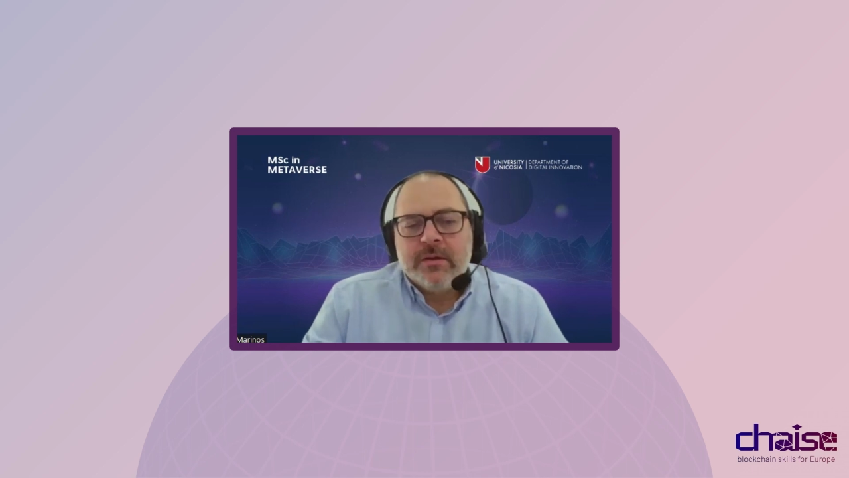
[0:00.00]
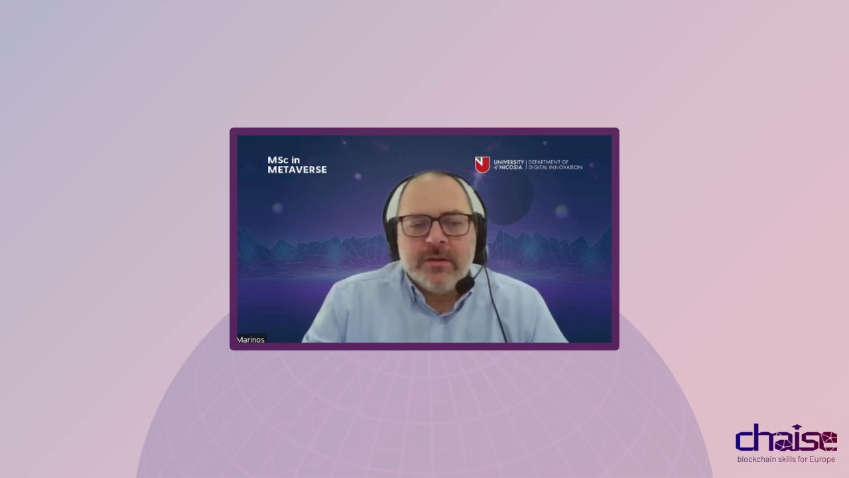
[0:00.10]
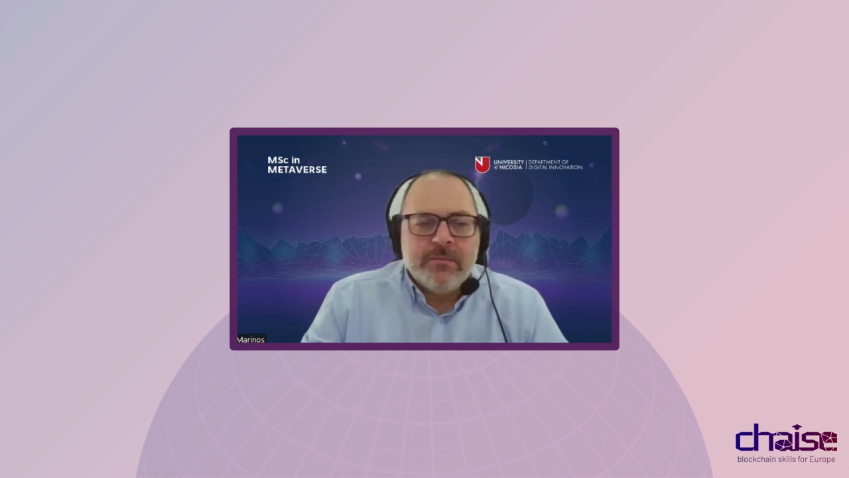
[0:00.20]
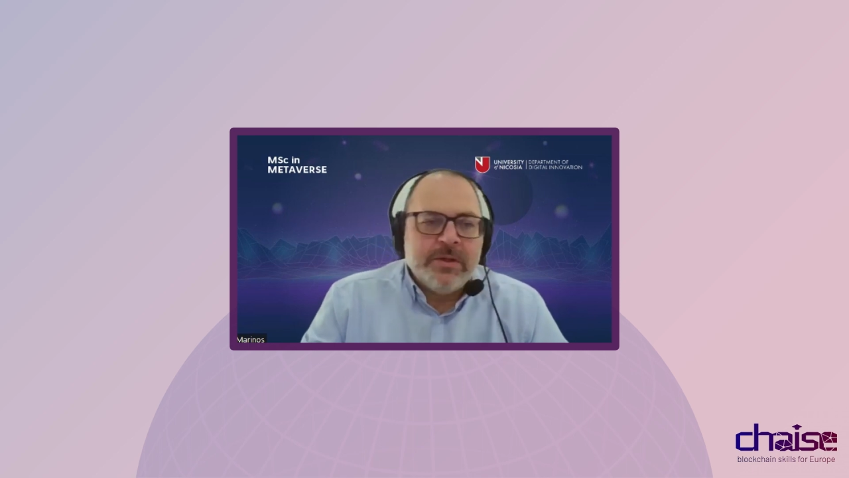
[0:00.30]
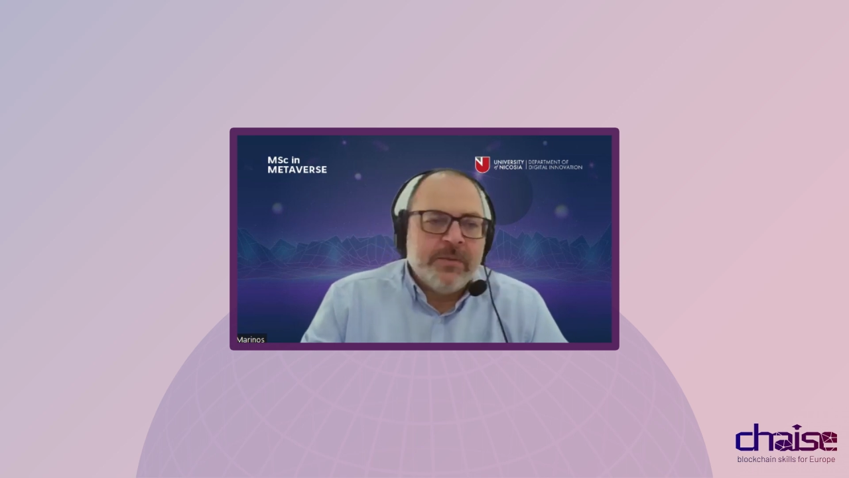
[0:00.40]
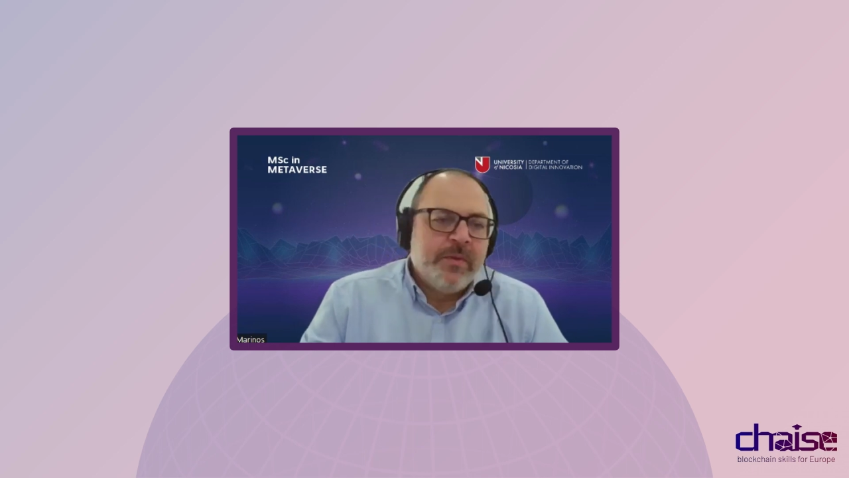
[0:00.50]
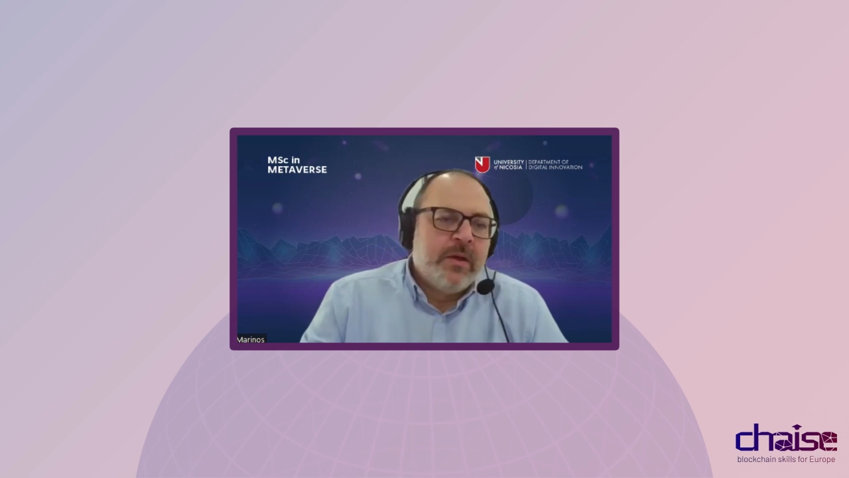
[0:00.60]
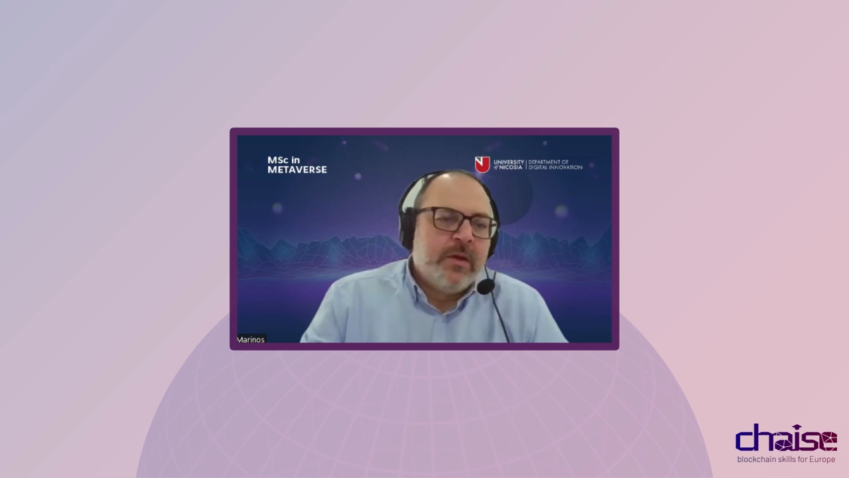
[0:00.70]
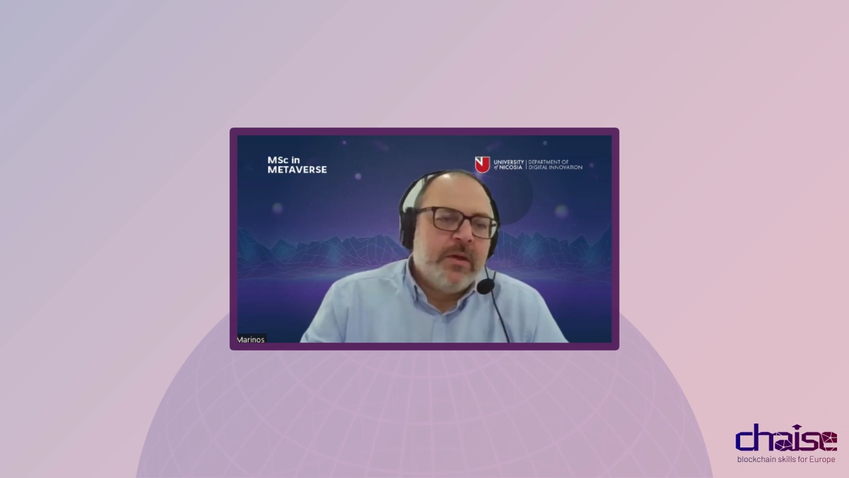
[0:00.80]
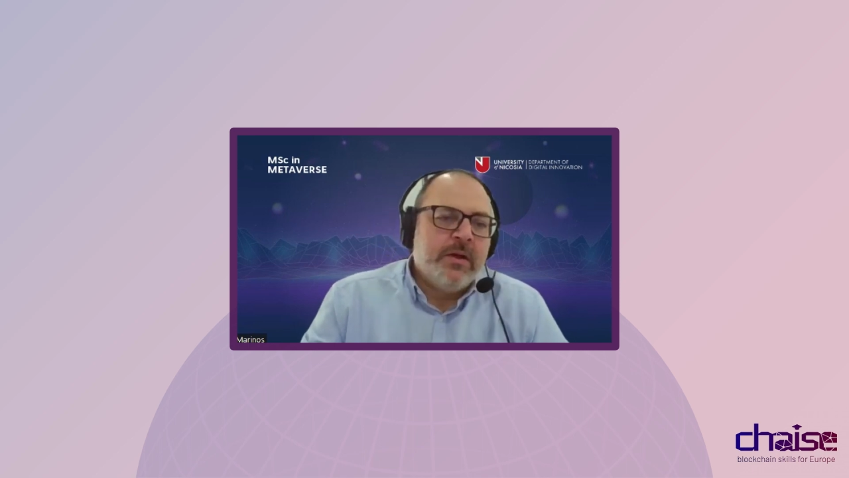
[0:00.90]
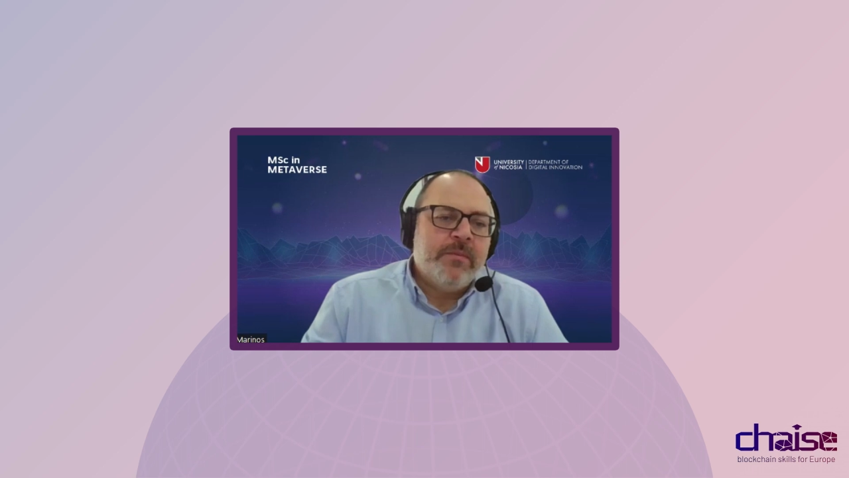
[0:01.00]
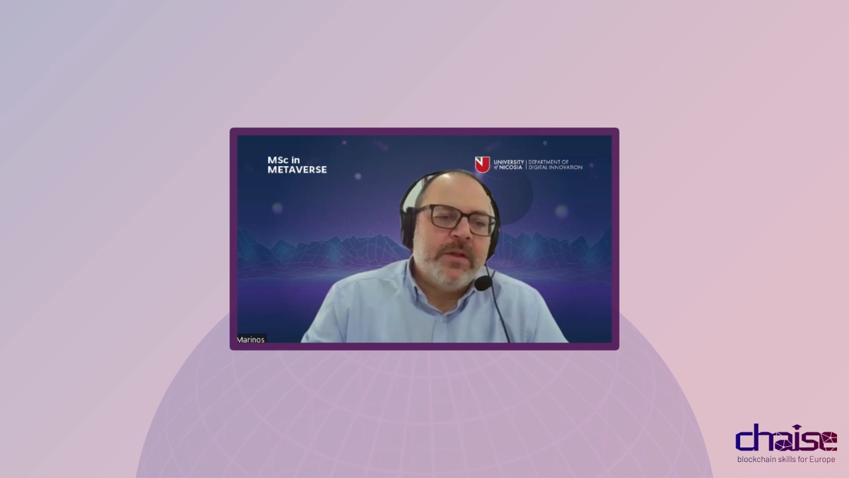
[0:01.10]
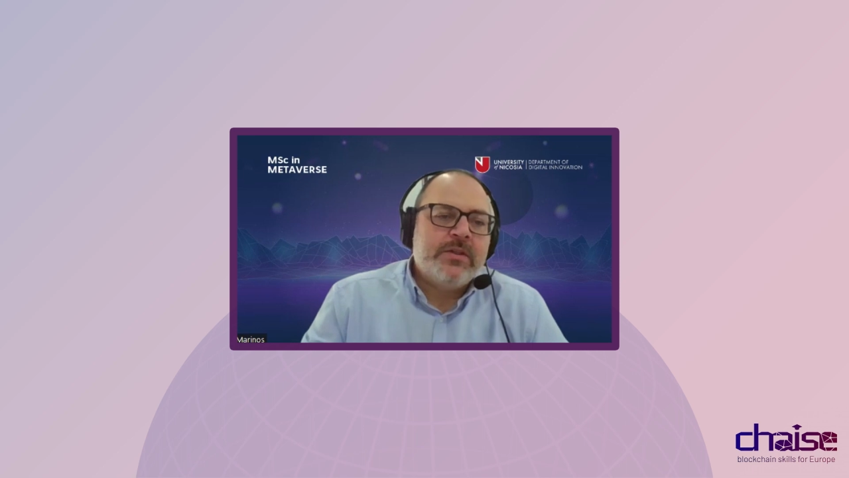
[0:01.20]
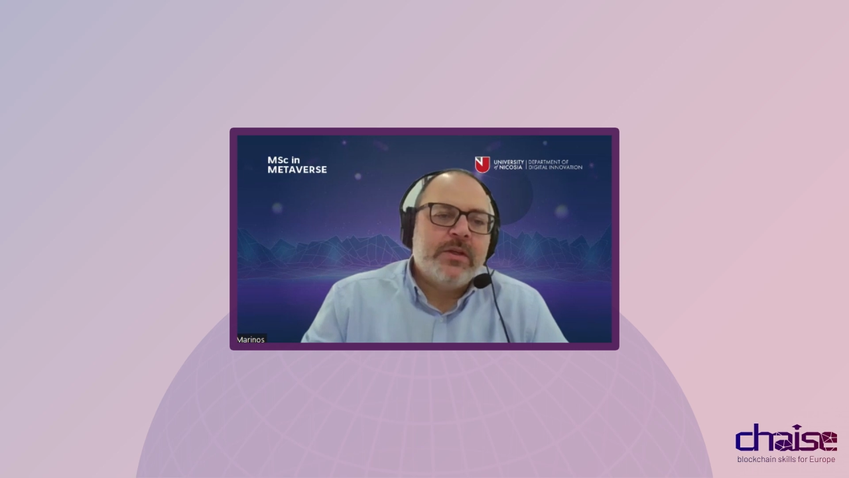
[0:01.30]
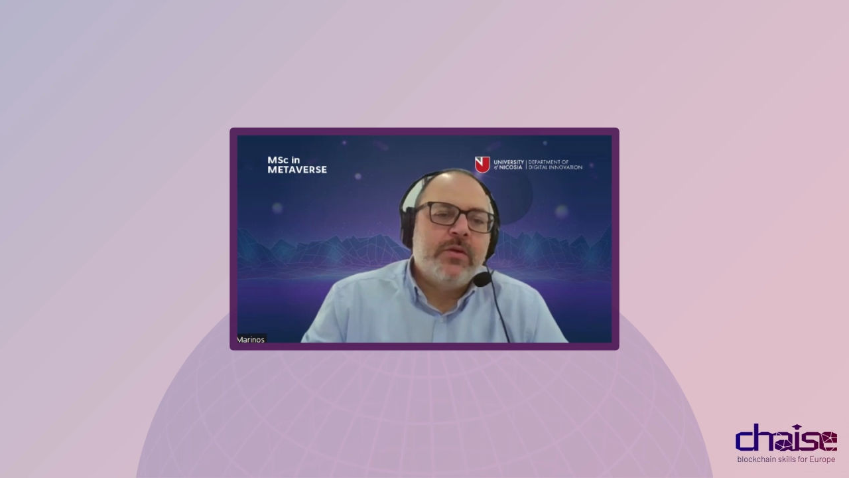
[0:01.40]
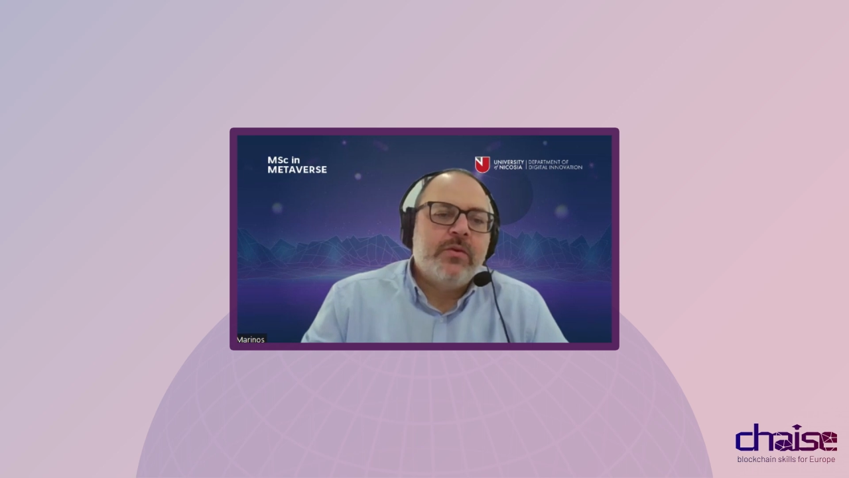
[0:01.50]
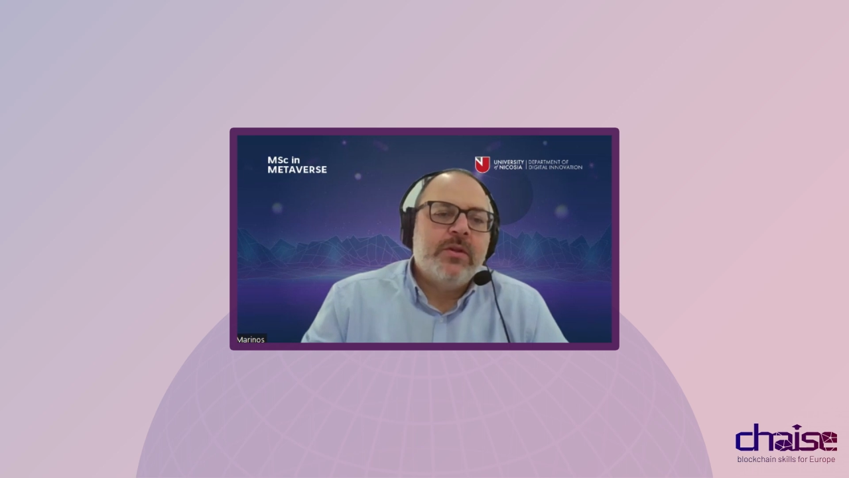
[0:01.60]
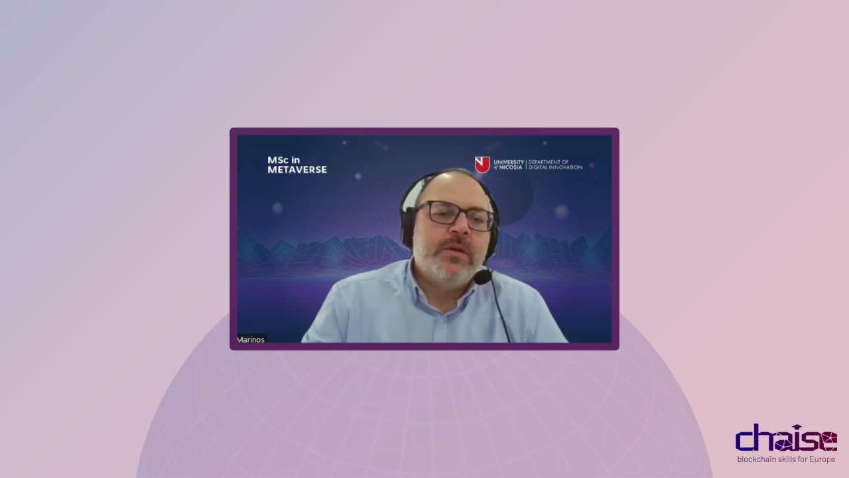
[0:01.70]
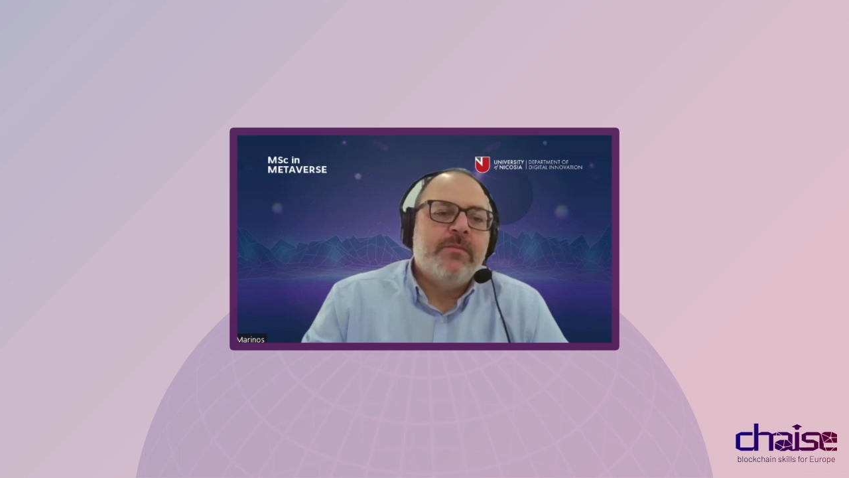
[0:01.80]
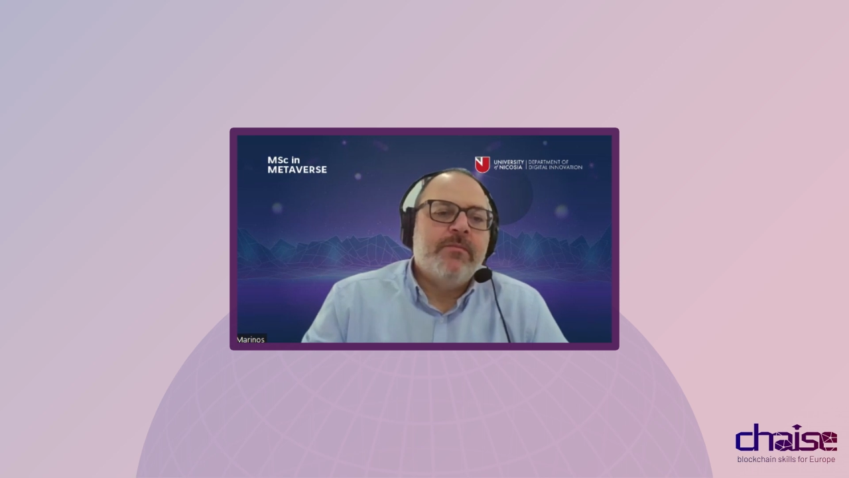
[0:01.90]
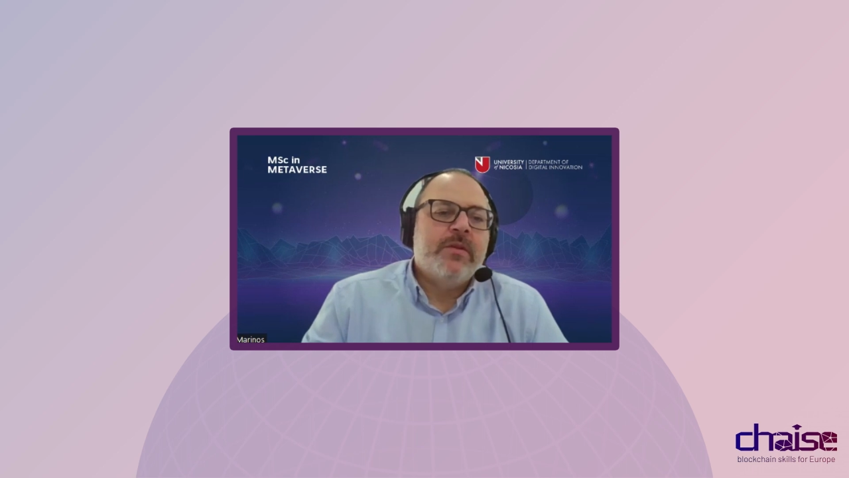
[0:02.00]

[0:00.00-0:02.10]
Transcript: can be a security